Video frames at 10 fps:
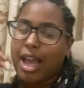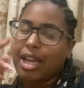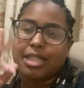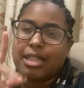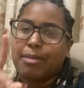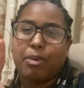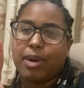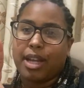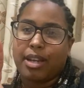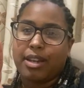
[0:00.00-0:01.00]
It's number
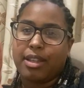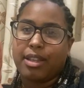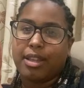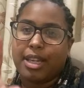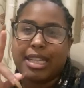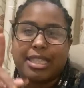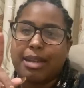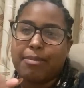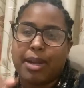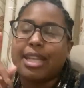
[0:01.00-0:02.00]
one.
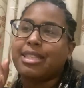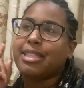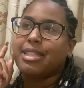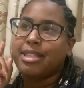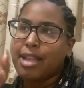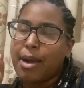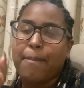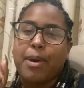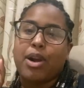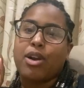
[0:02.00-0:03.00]
It's
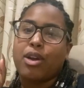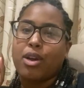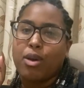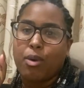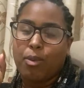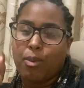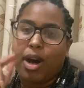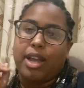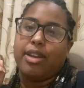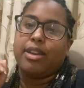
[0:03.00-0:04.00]
number
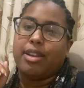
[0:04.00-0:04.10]
one.